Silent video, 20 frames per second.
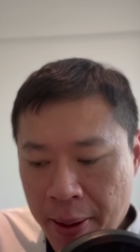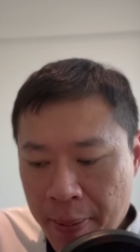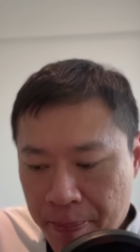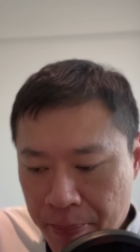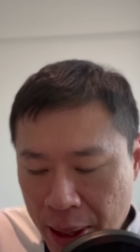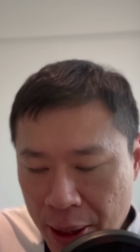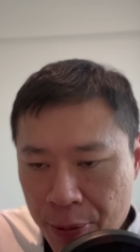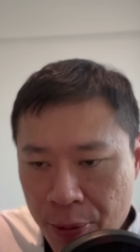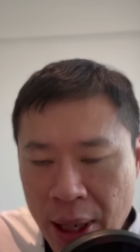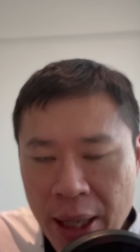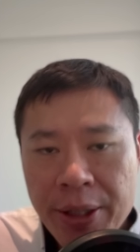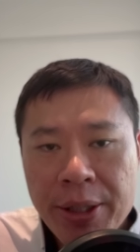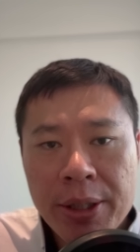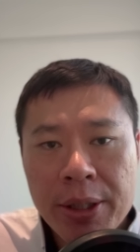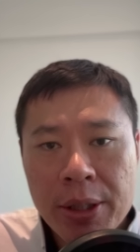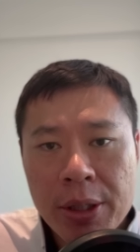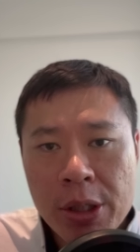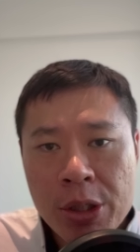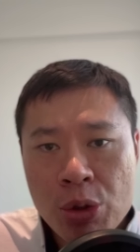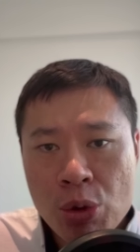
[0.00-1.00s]
but
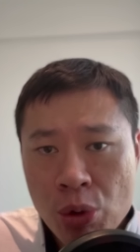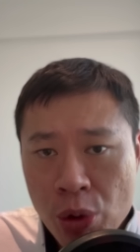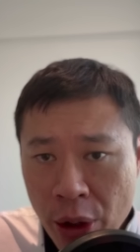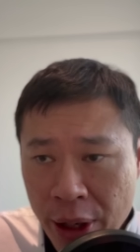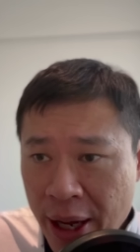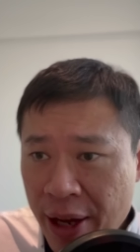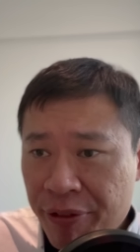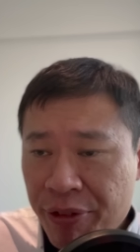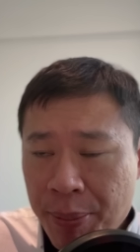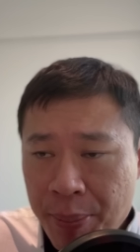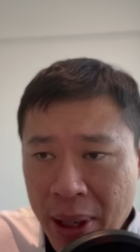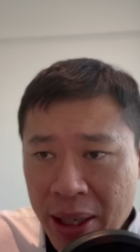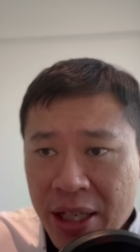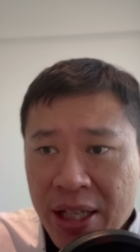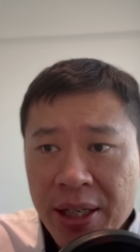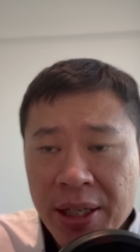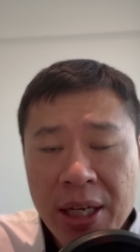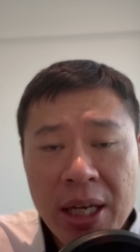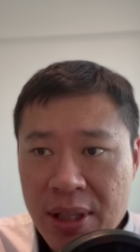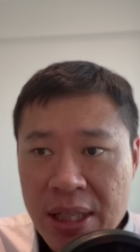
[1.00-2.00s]
rather is to not have the
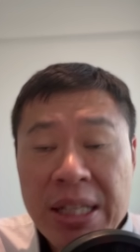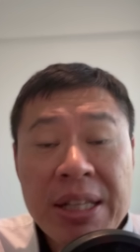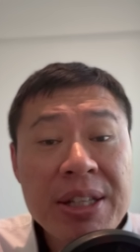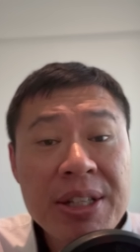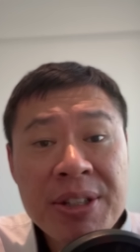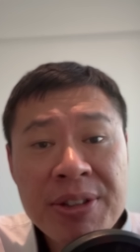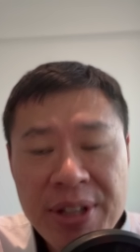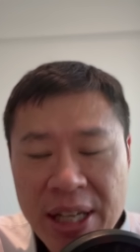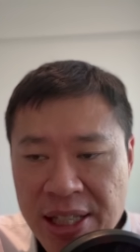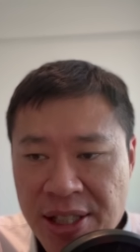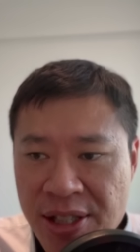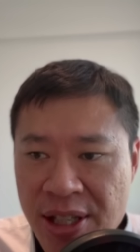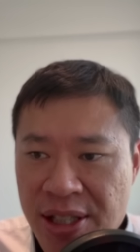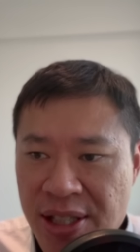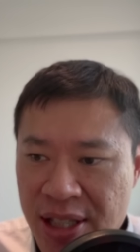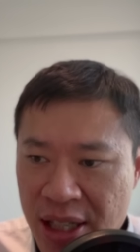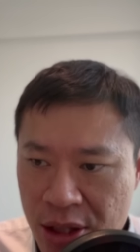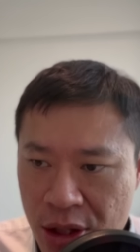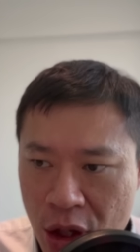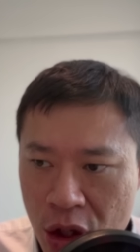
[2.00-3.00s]
money again in Interstate
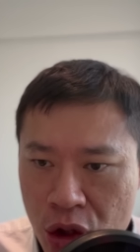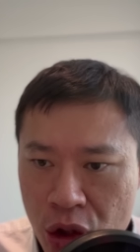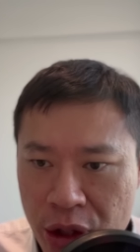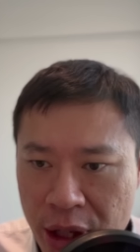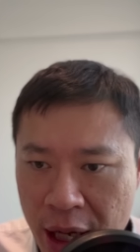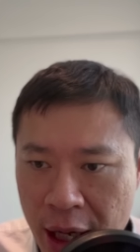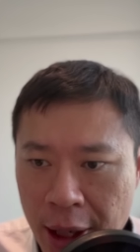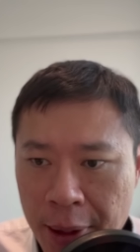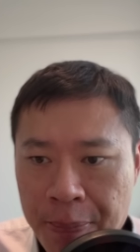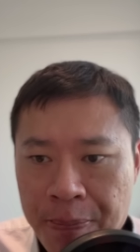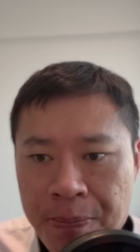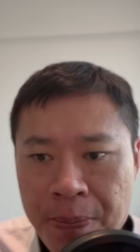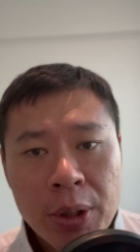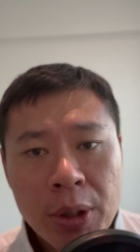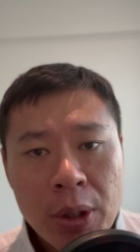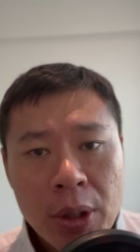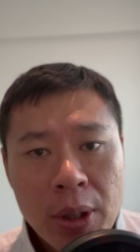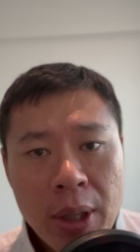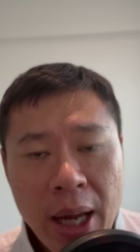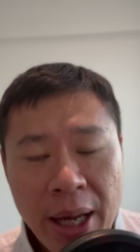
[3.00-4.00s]
Succession Act.
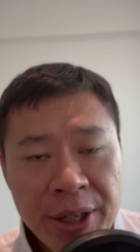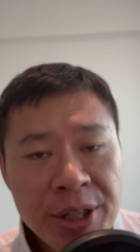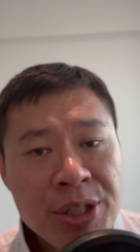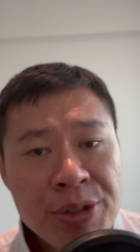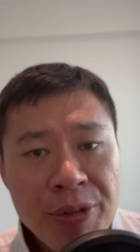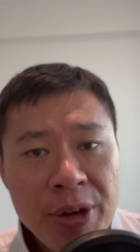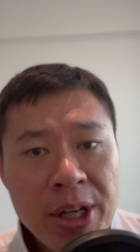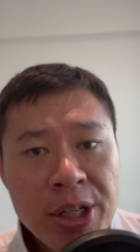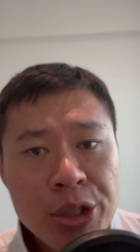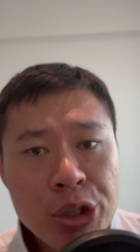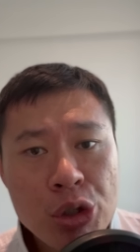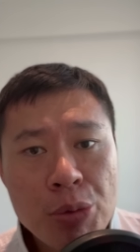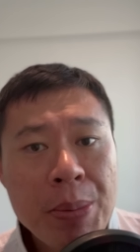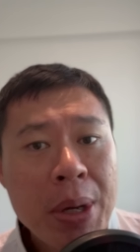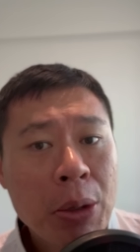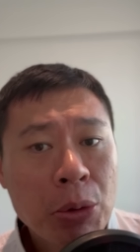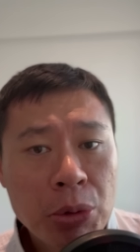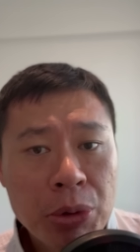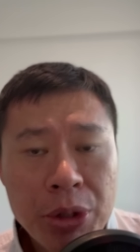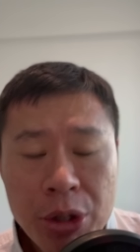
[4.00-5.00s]
At this phase, you
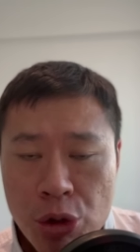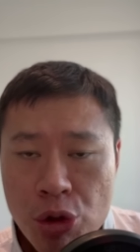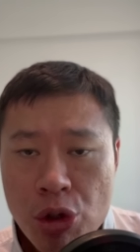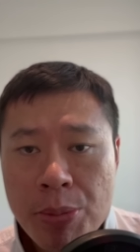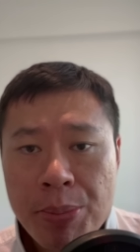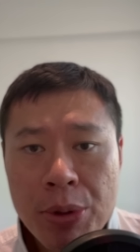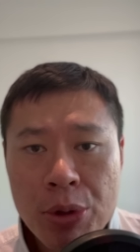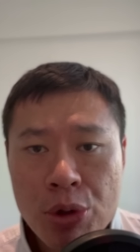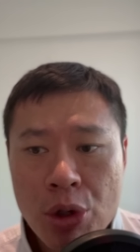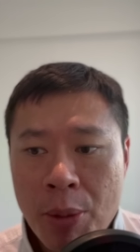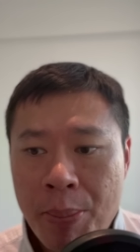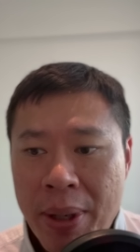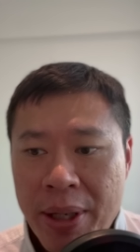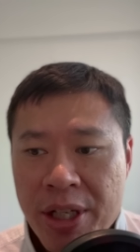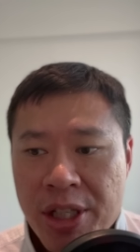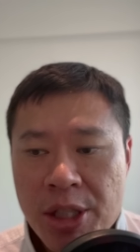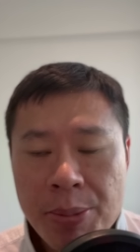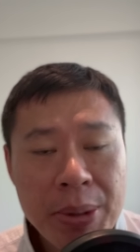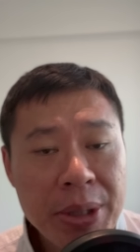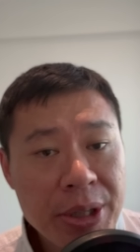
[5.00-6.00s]
may want to distribute your
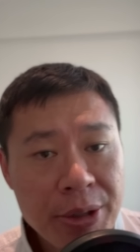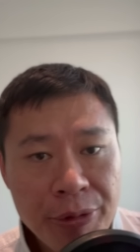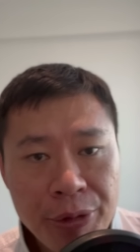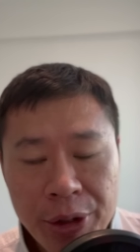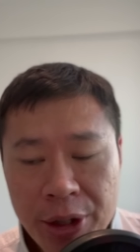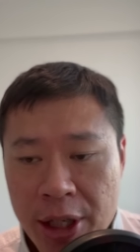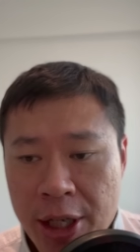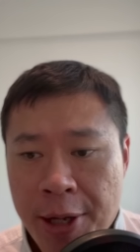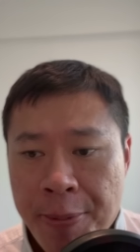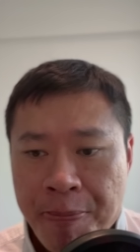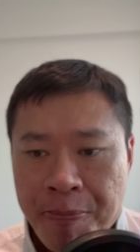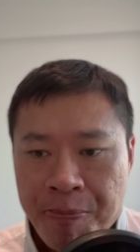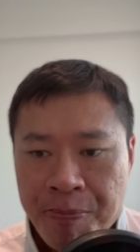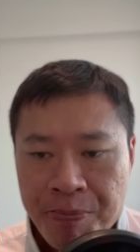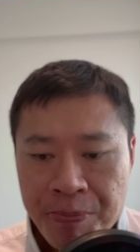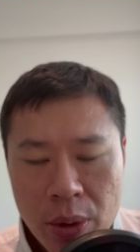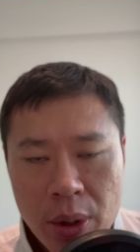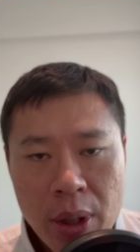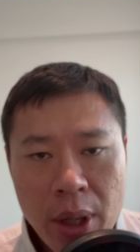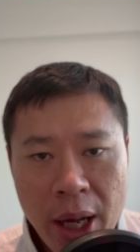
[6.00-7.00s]
monies a bit differently.
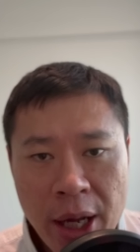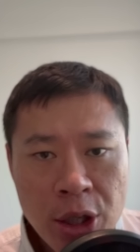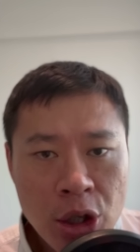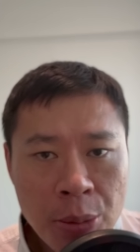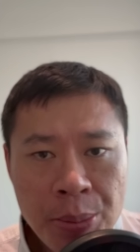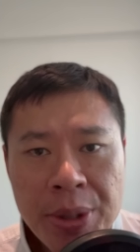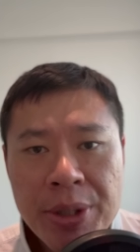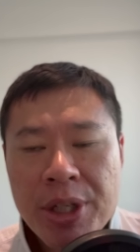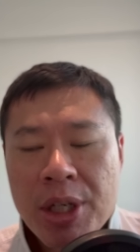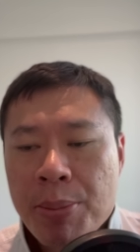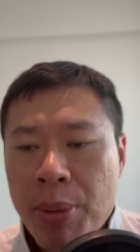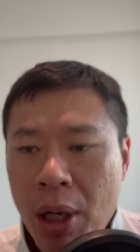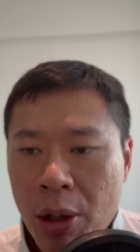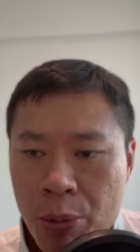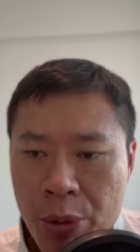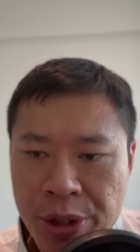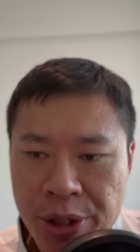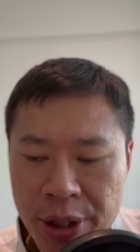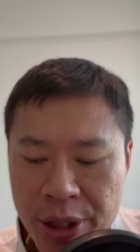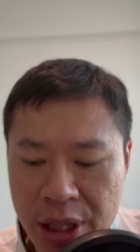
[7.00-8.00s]
And it got me to think about a
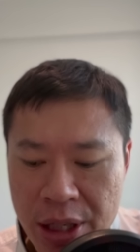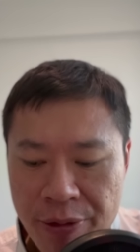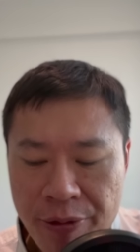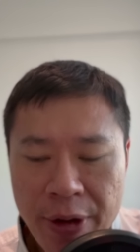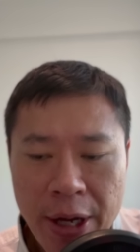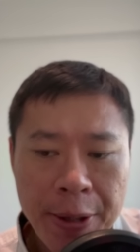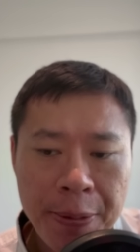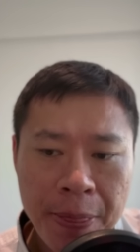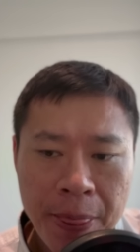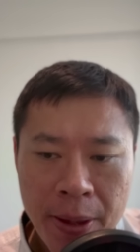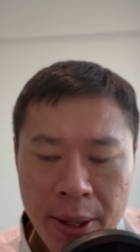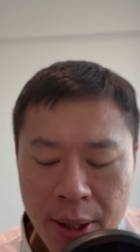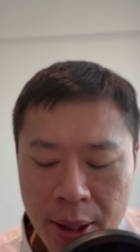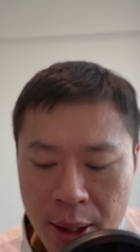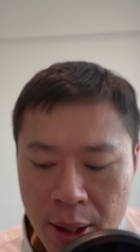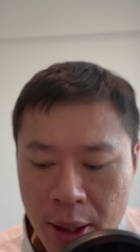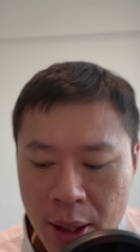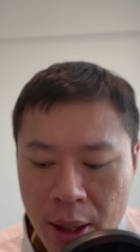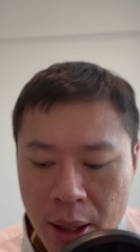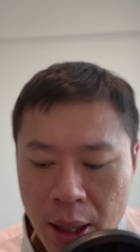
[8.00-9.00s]
recent event.
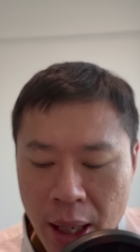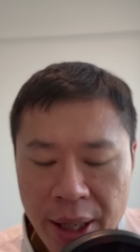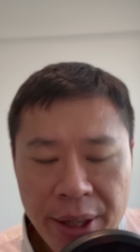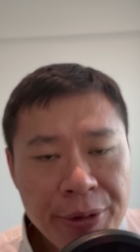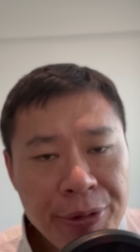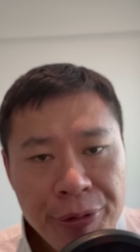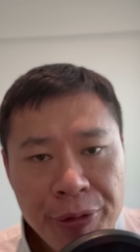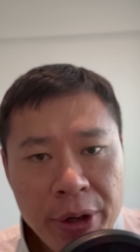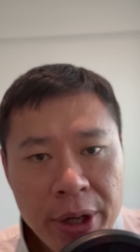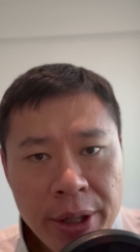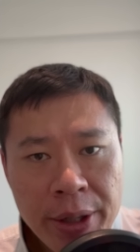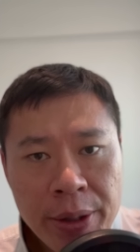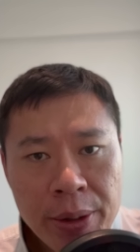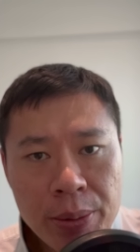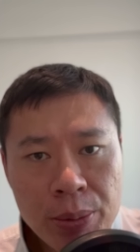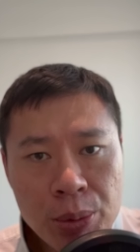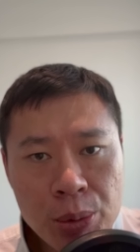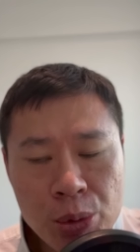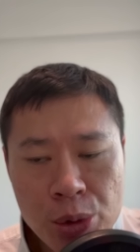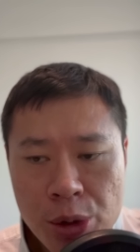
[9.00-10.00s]
I had a friend
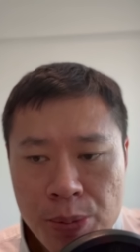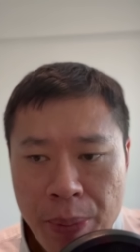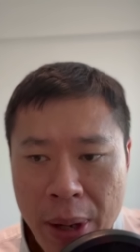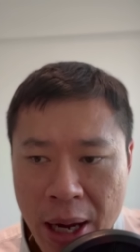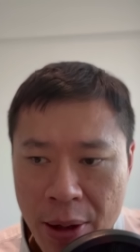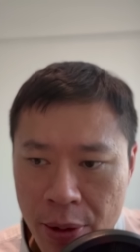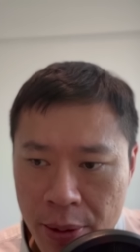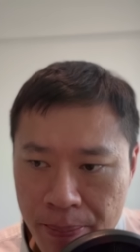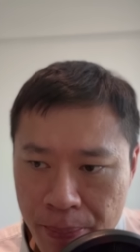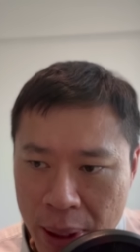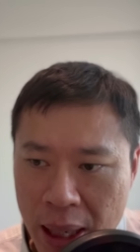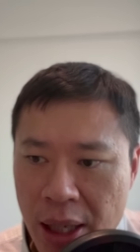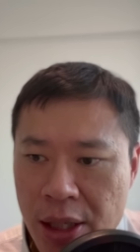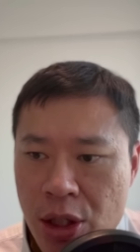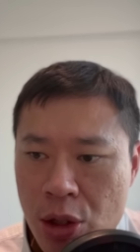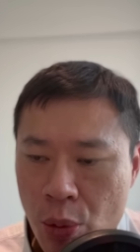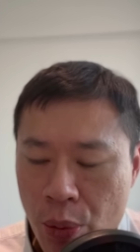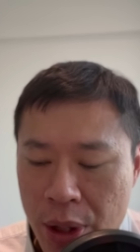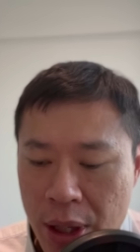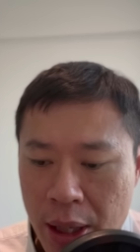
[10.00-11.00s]
whose parent
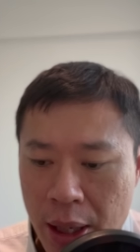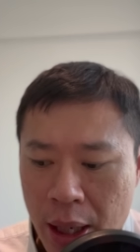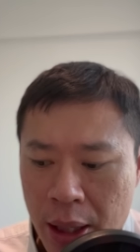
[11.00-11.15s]
passed away